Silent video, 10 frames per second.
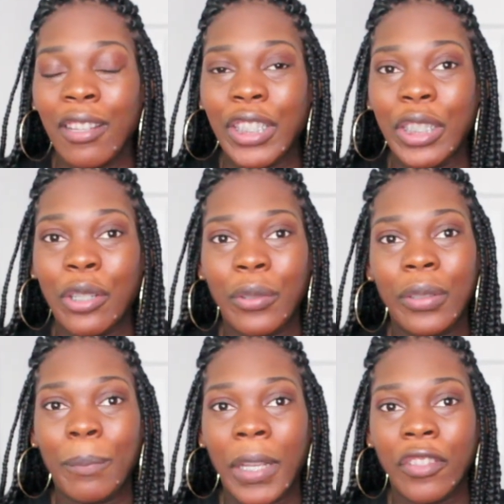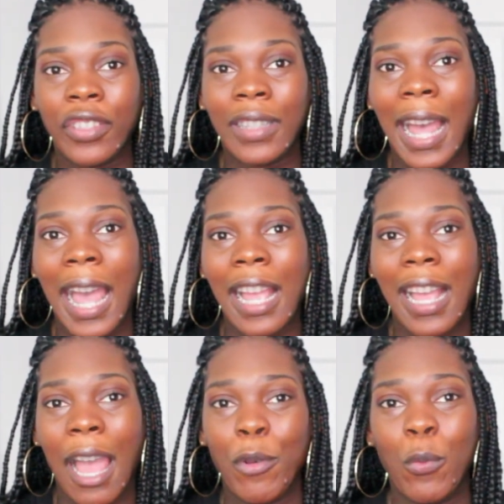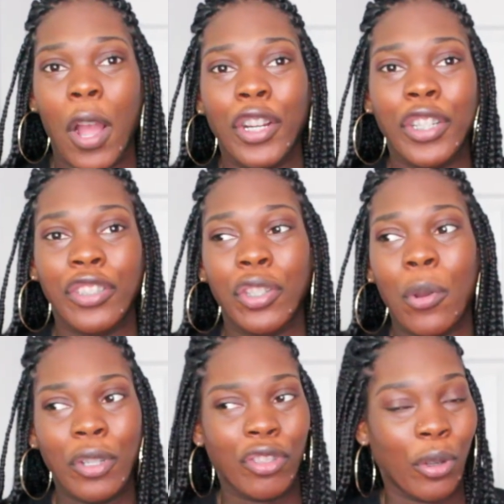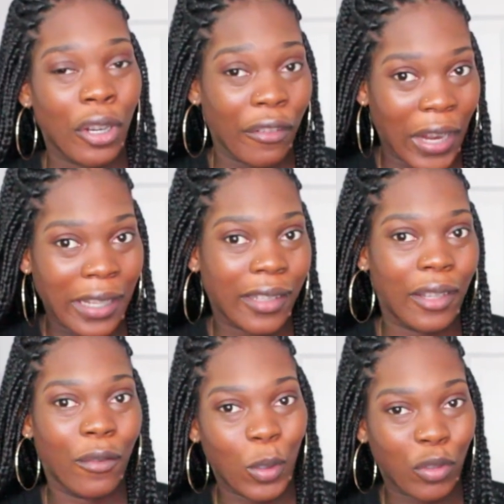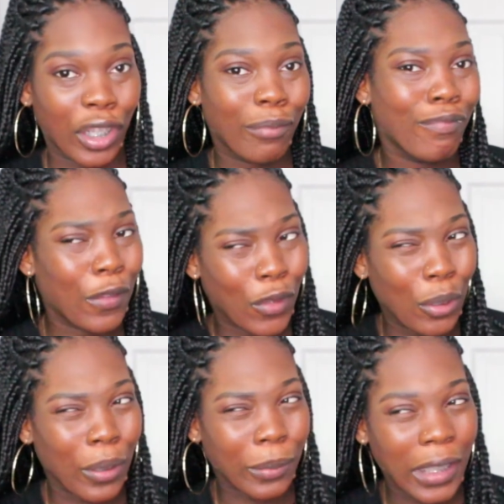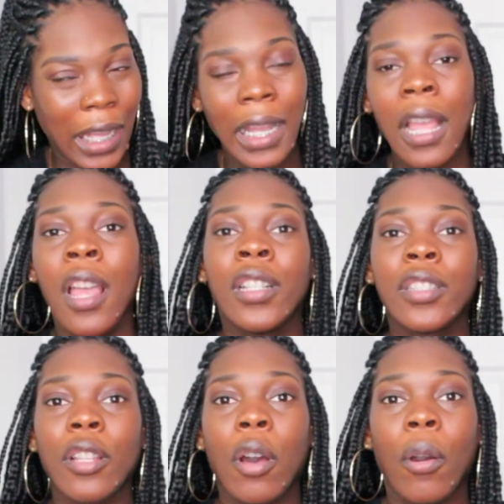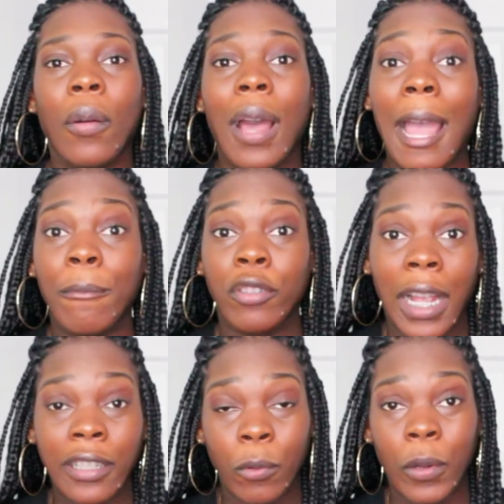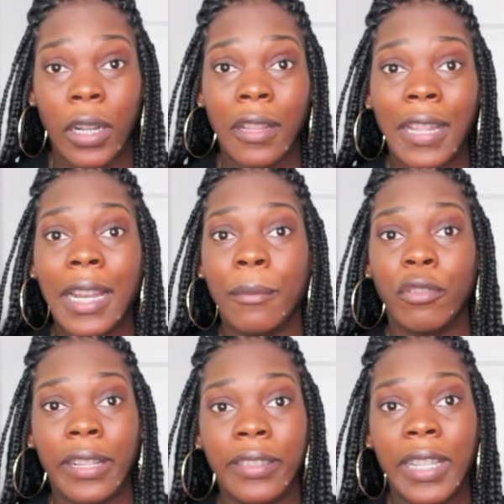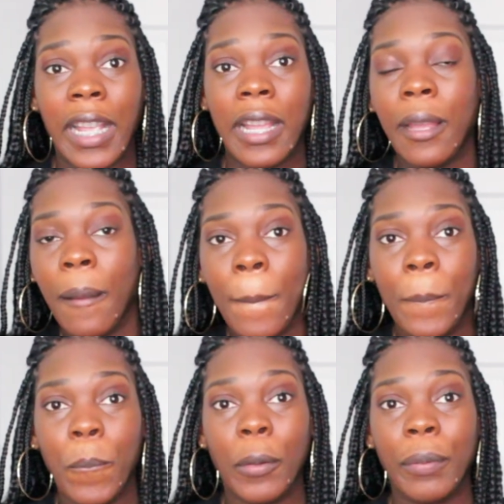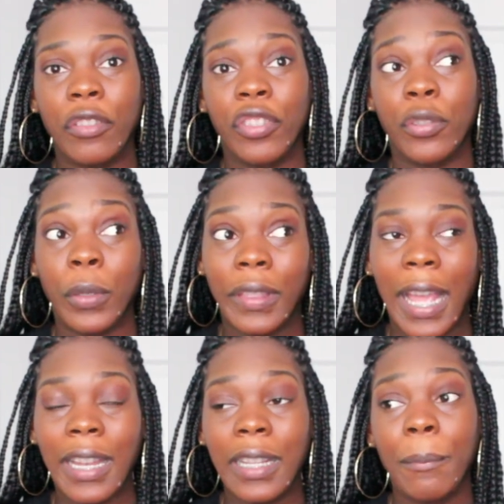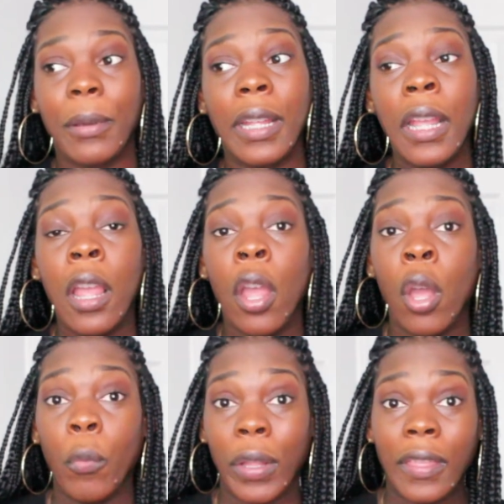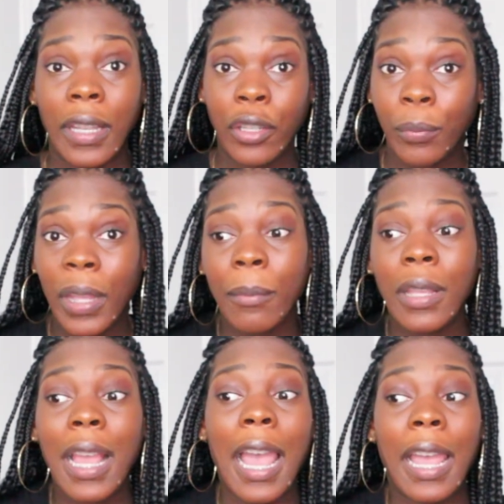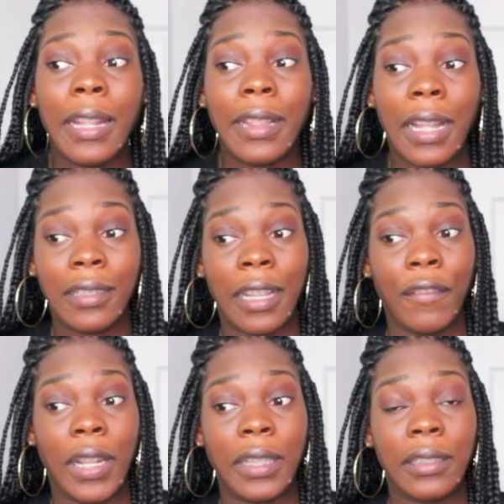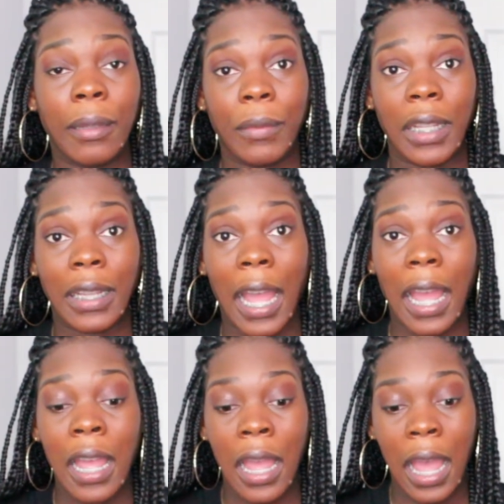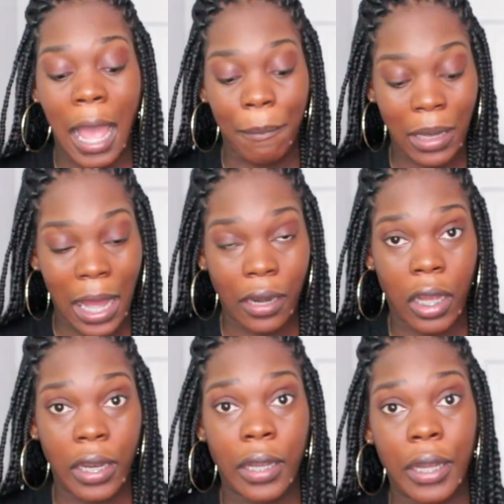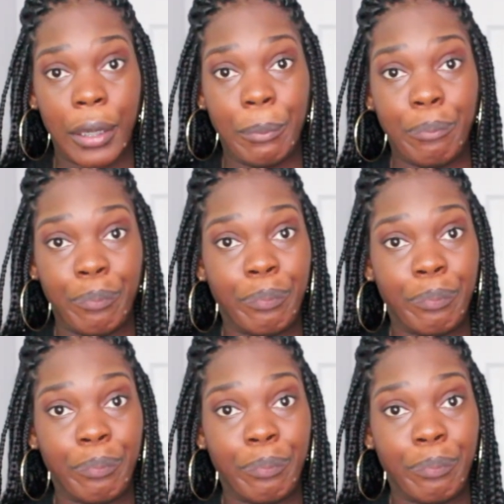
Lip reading: you know, pictures that I would want her to go and show her friends in the future, if you know what I'm saying. So I'm trying to work on that, and I'm trying to take more pictures with Kennedy. But with the new baby, that's definitely something that I plan on